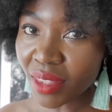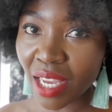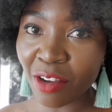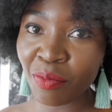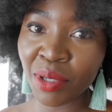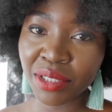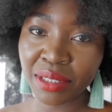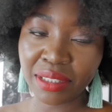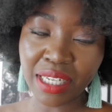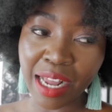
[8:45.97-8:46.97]
i've
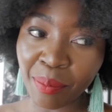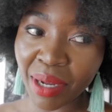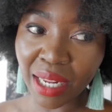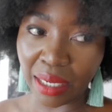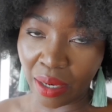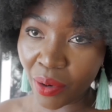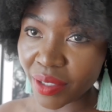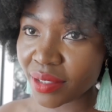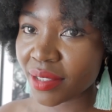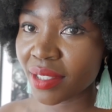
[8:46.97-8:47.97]
bottled up a
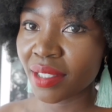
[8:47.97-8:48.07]
lot